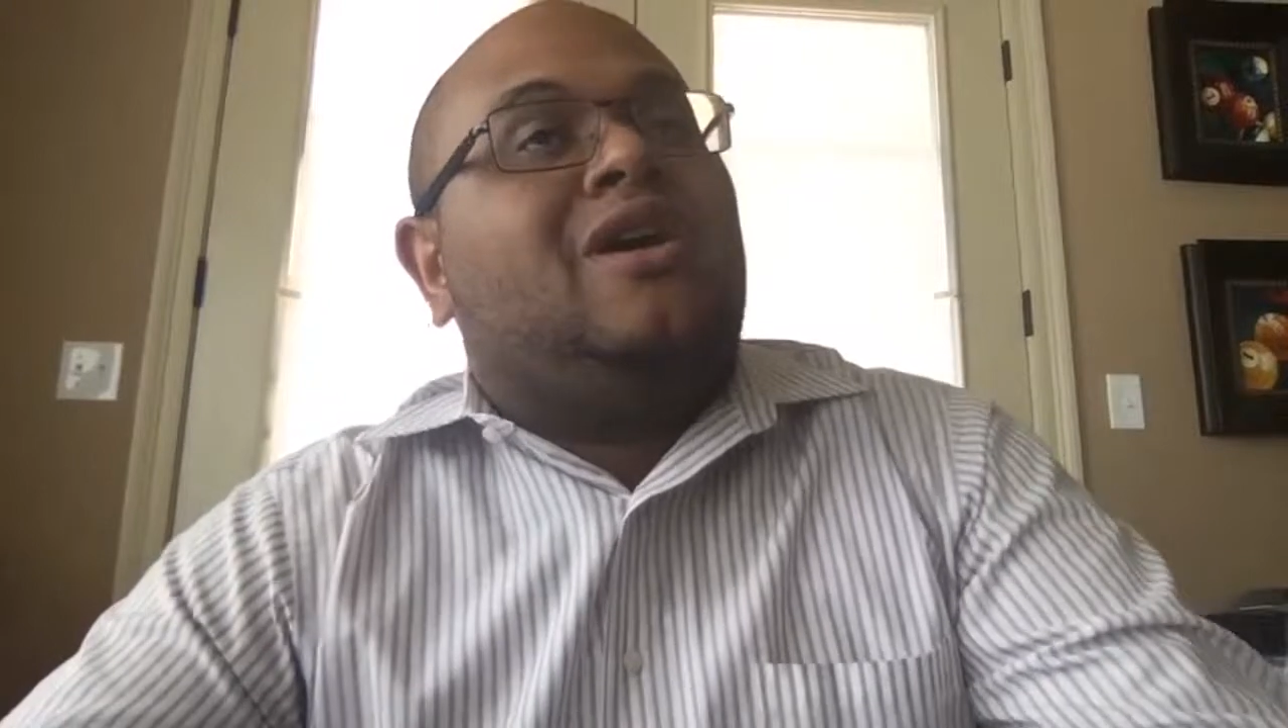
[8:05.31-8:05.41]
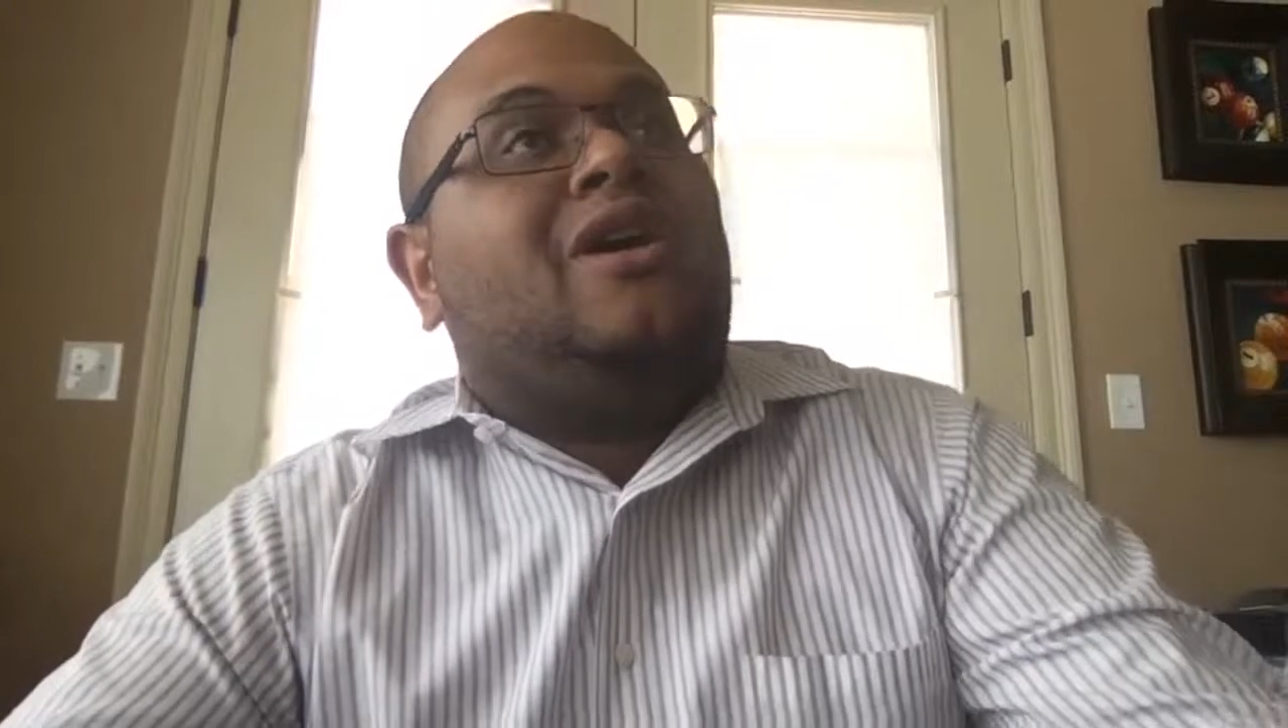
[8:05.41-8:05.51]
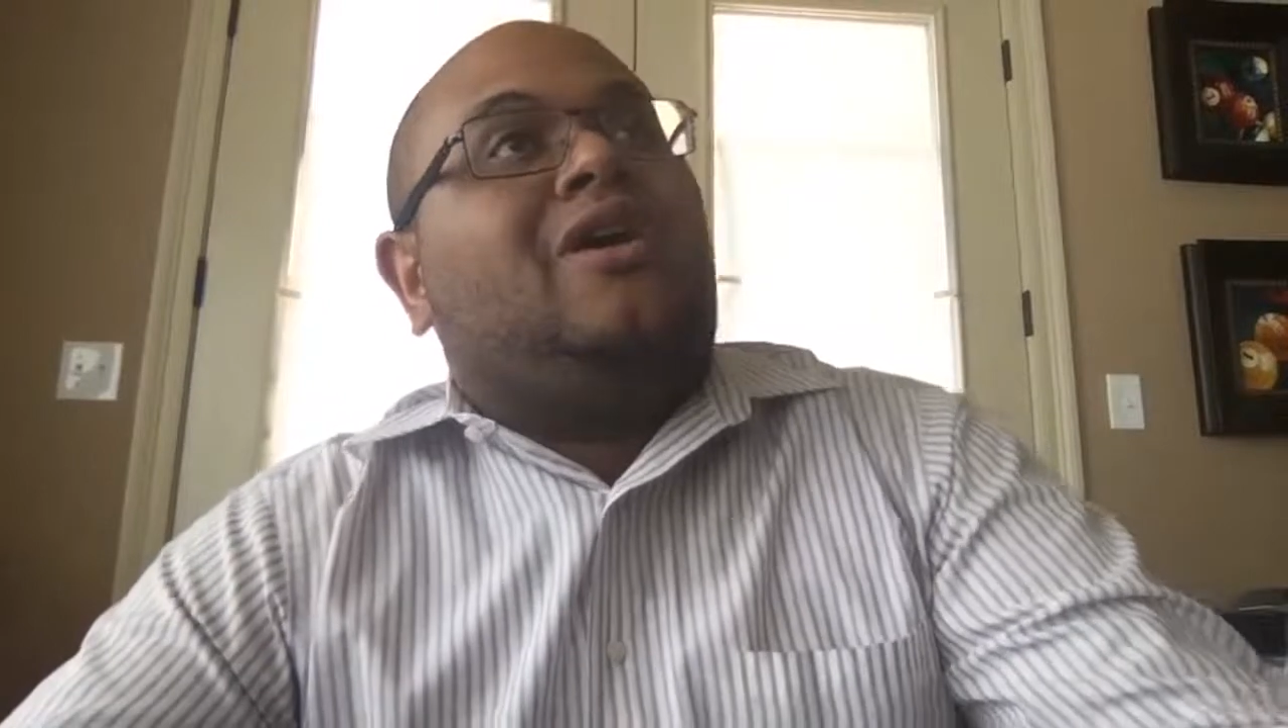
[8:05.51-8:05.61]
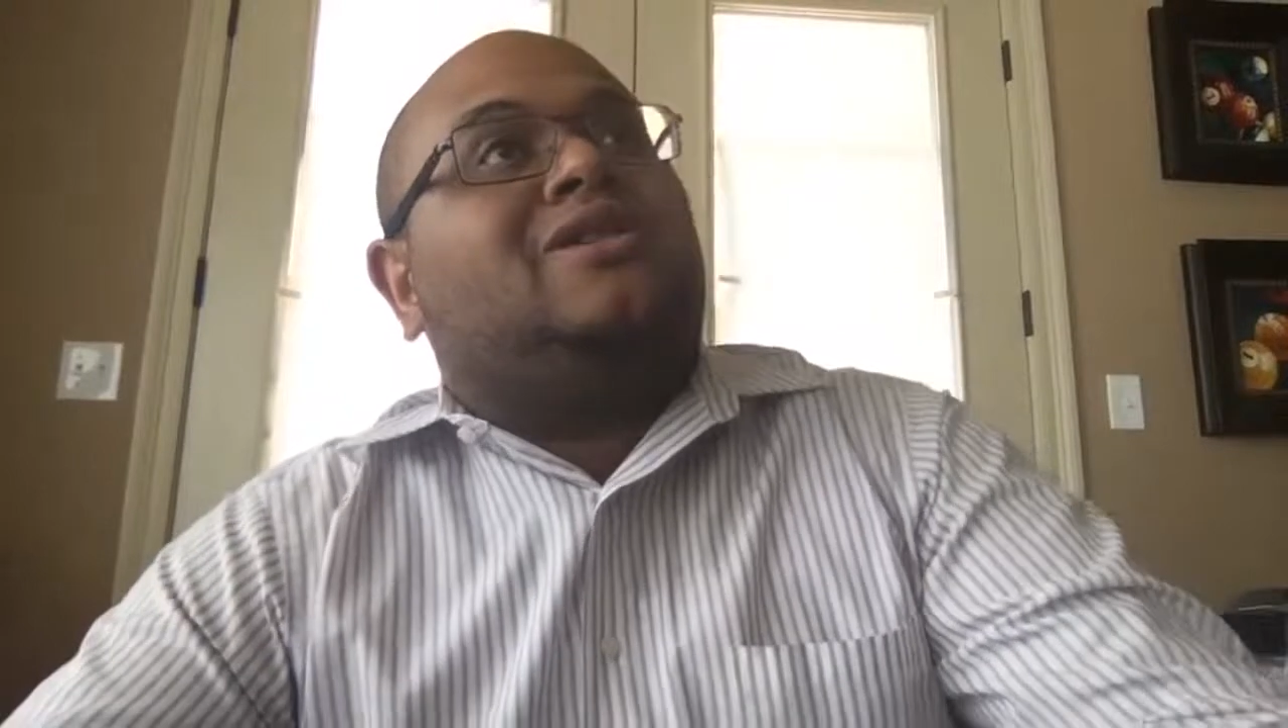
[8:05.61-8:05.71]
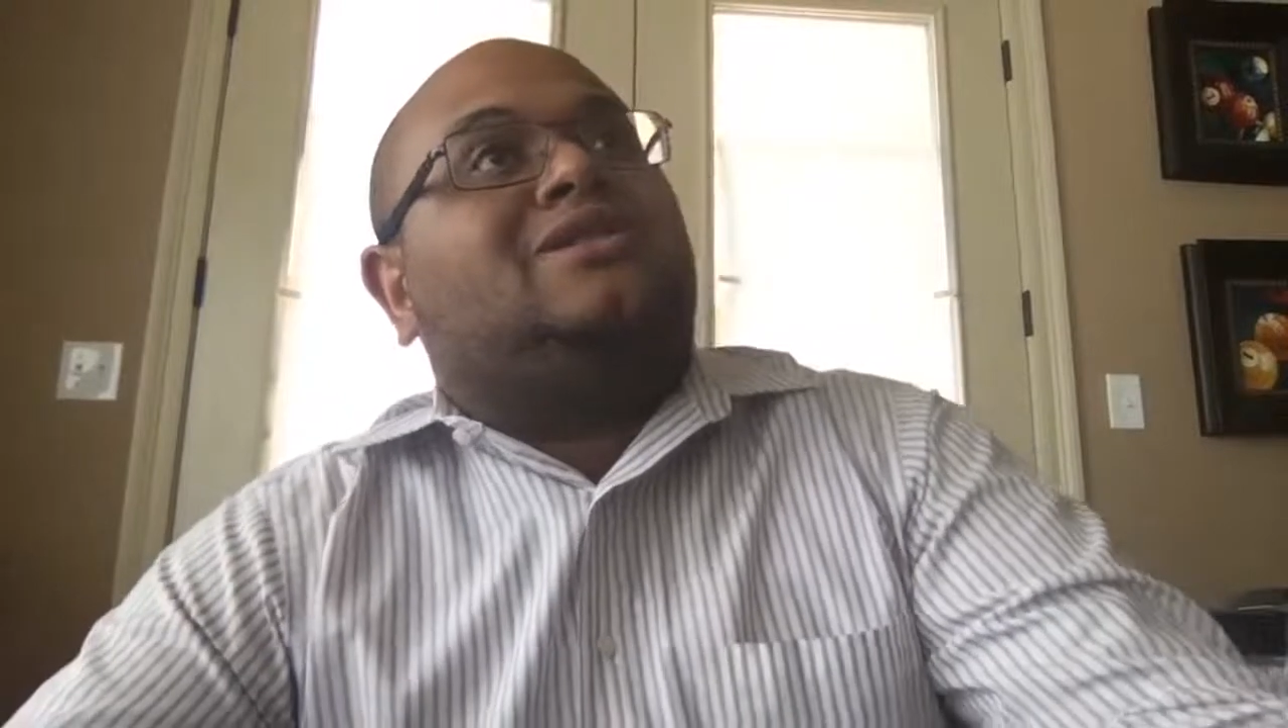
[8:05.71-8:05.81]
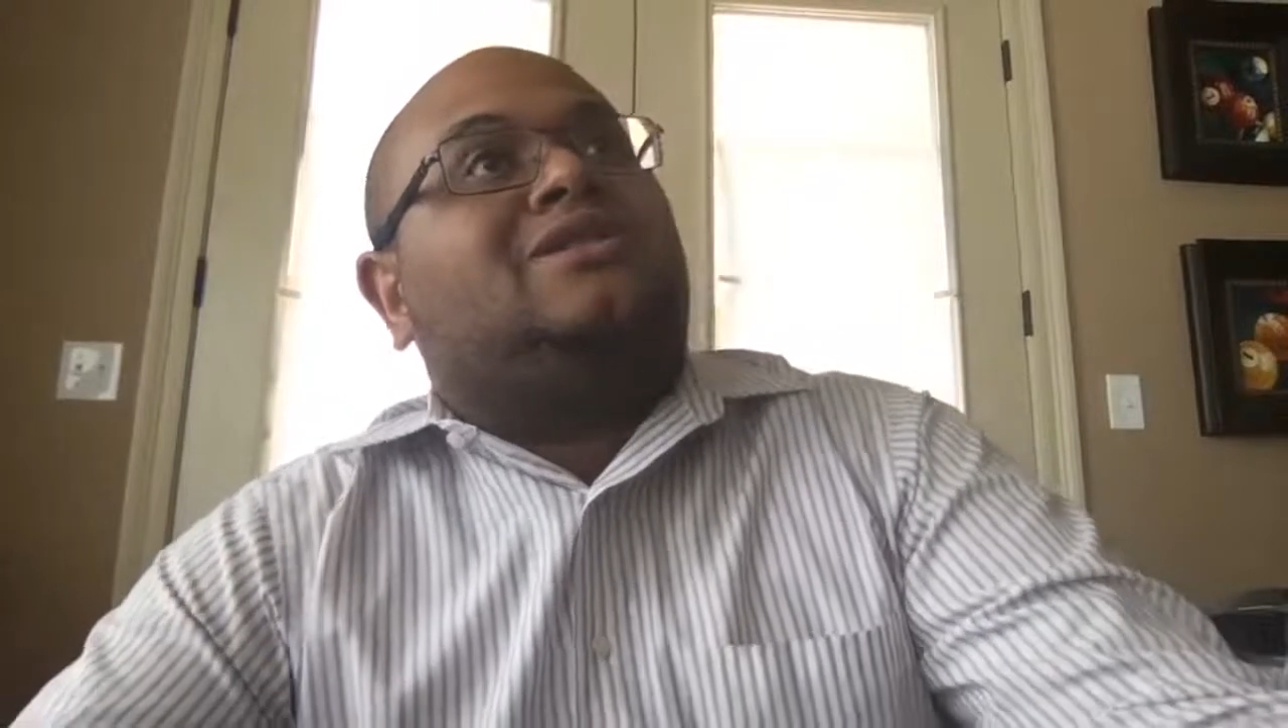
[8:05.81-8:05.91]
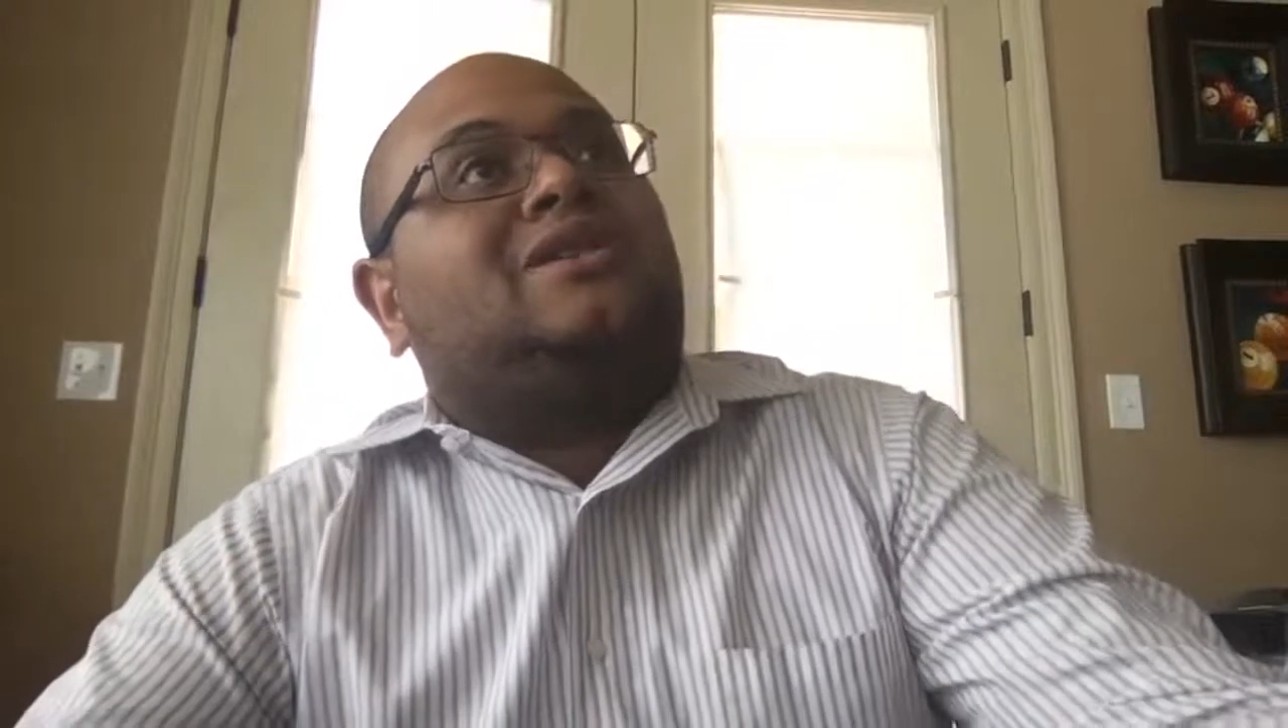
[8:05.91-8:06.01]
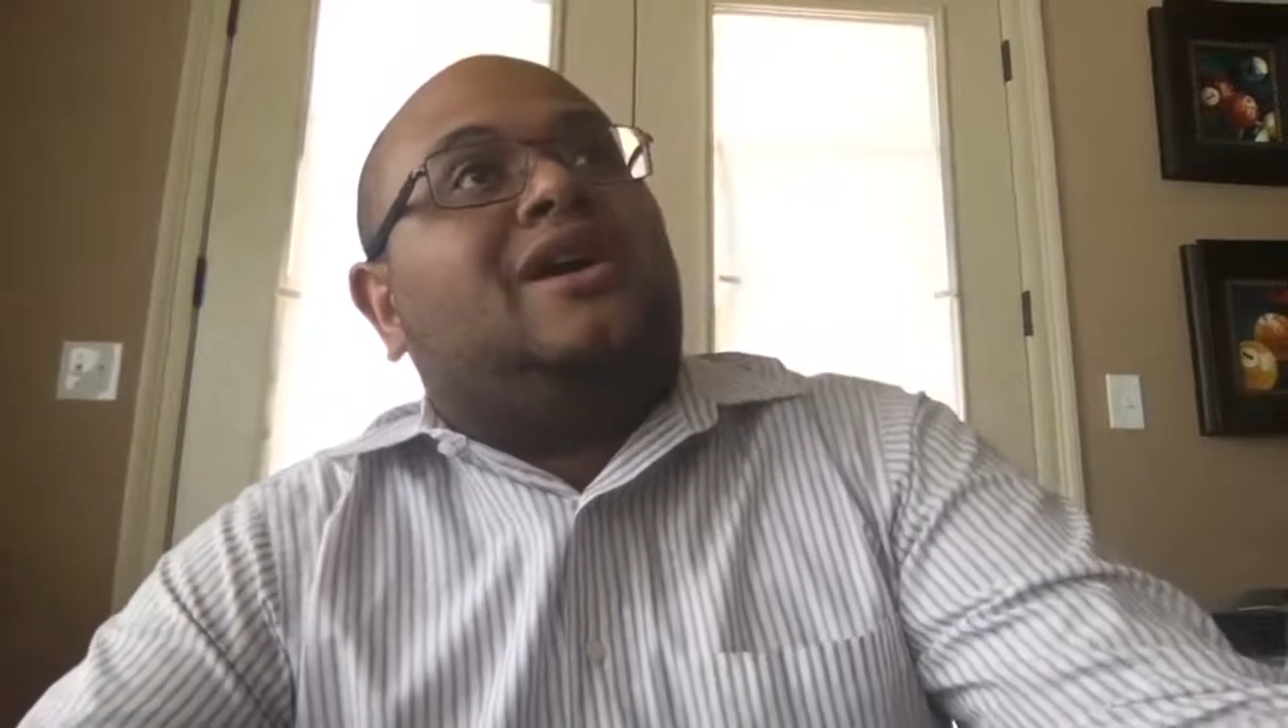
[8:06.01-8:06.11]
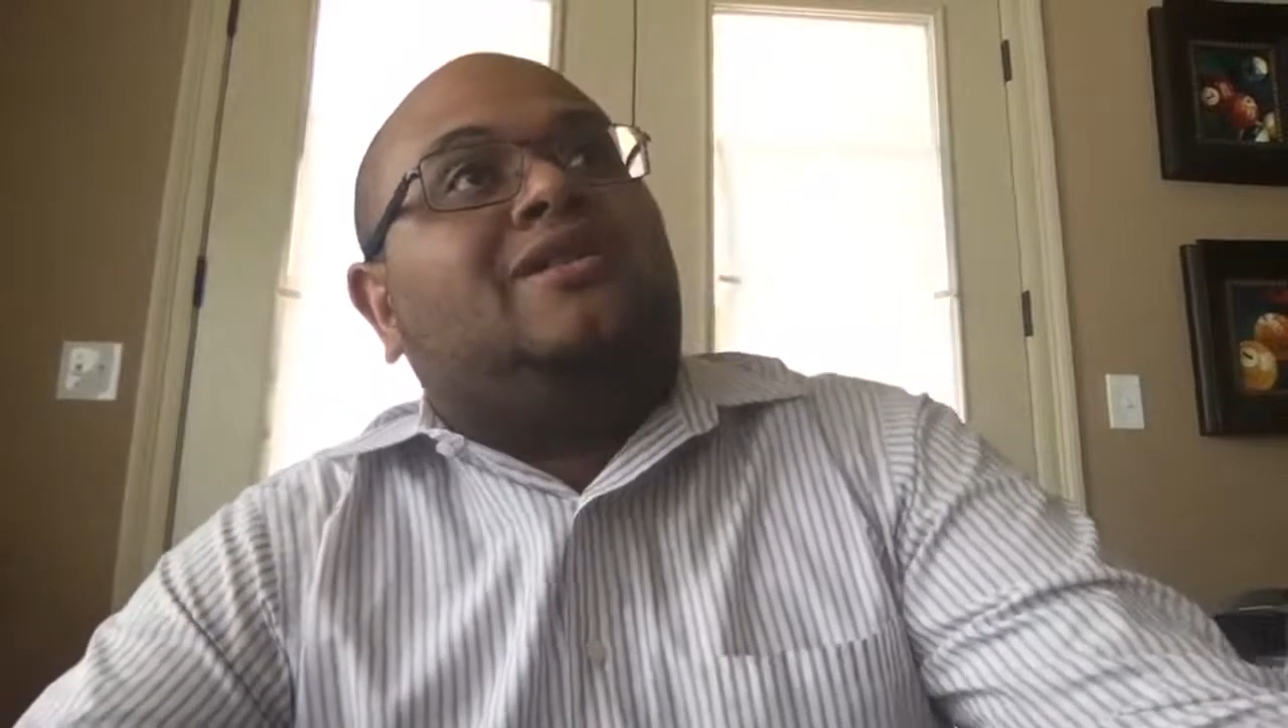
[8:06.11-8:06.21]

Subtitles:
are in